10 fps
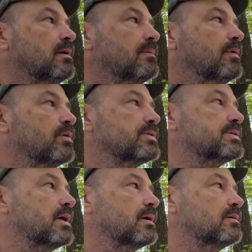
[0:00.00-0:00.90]

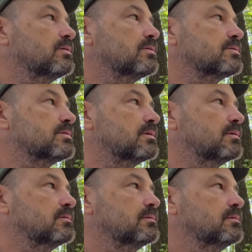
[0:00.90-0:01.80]
motorcycles
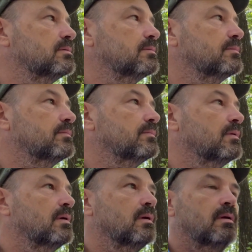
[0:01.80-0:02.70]
and
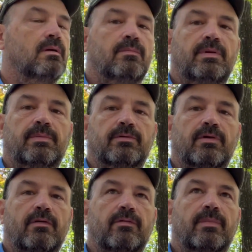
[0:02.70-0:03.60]
people
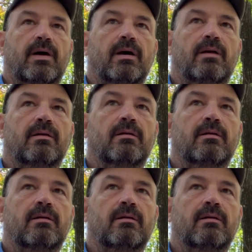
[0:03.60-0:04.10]
driving by.